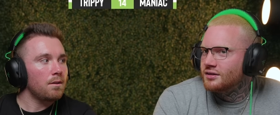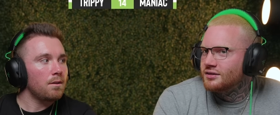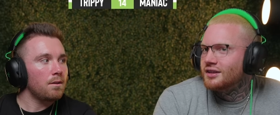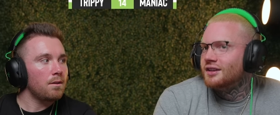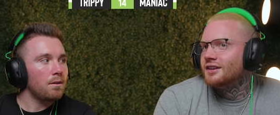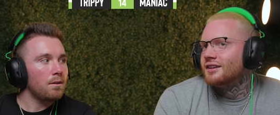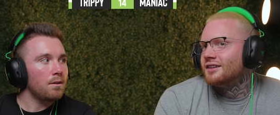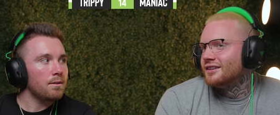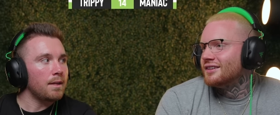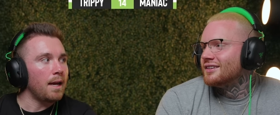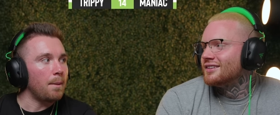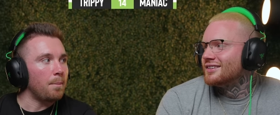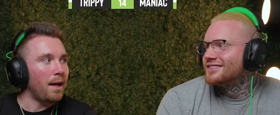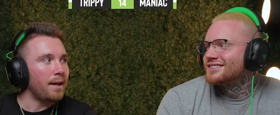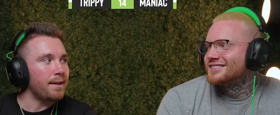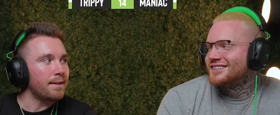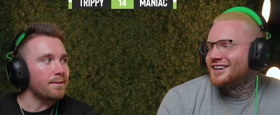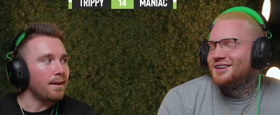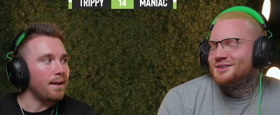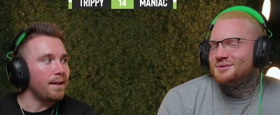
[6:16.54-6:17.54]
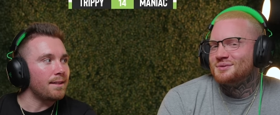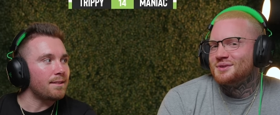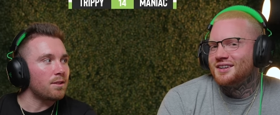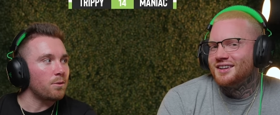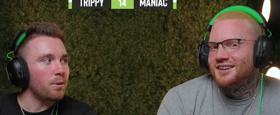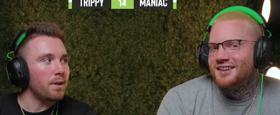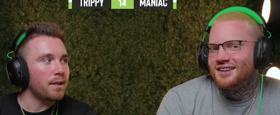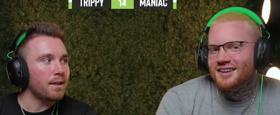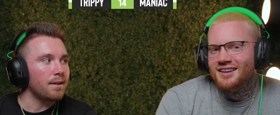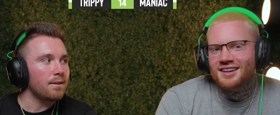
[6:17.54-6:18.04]
Speaker 1: Yeah. Yeah. Blinding lights.
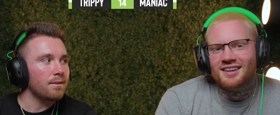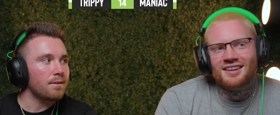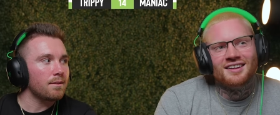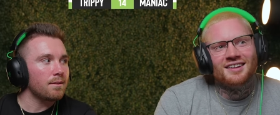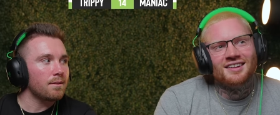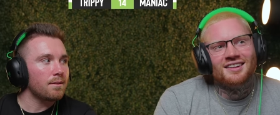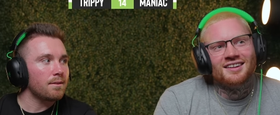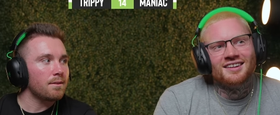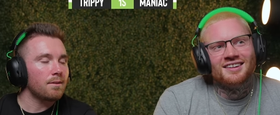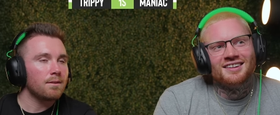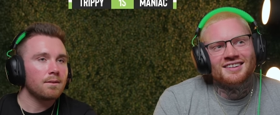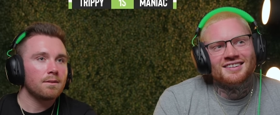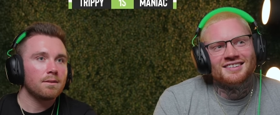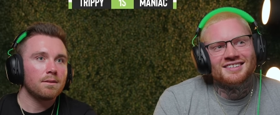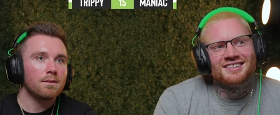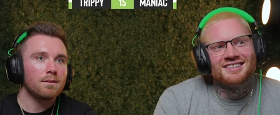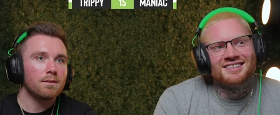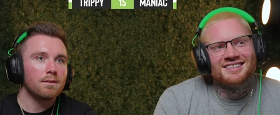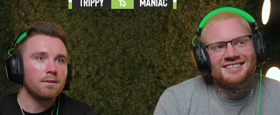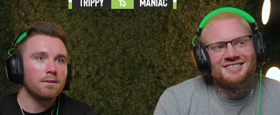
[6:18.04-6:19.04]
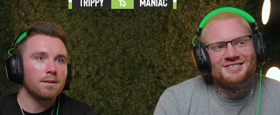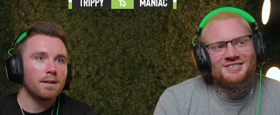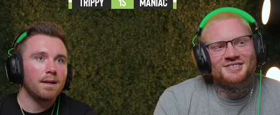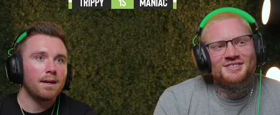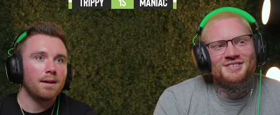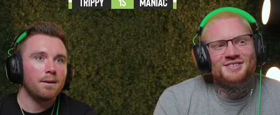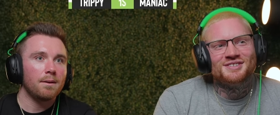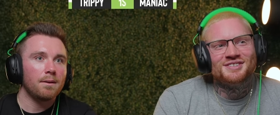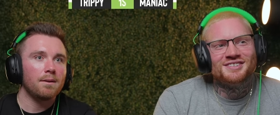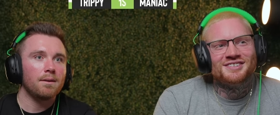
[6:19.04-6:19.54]
The Weeknd.
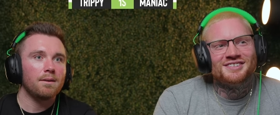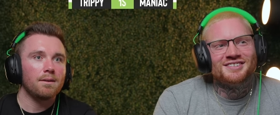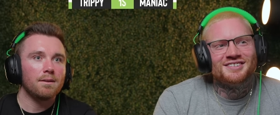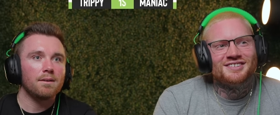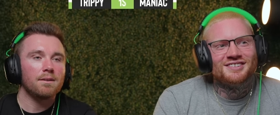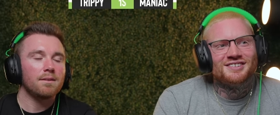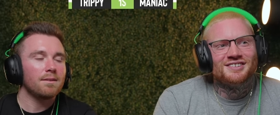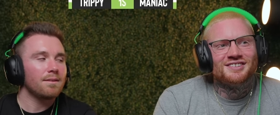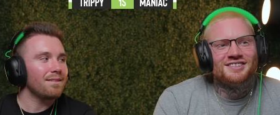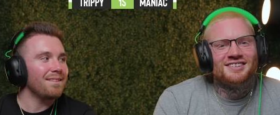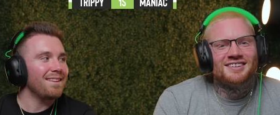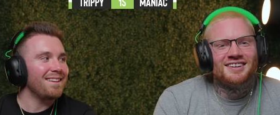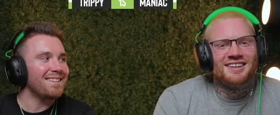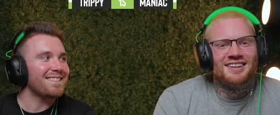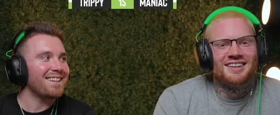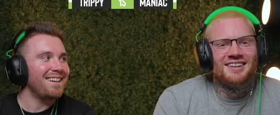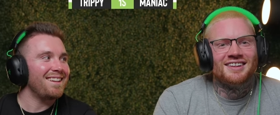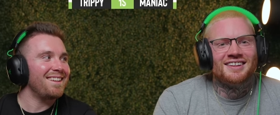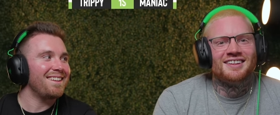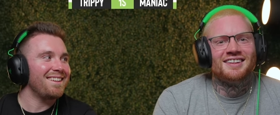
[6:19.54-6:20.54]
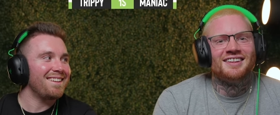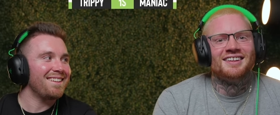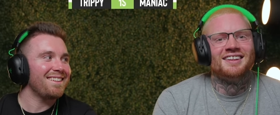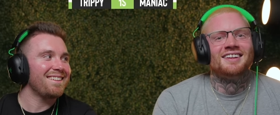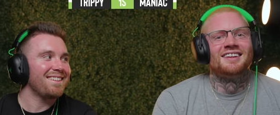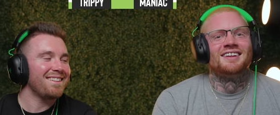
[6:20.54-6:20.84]
Yeah. Ooh. Let's get it.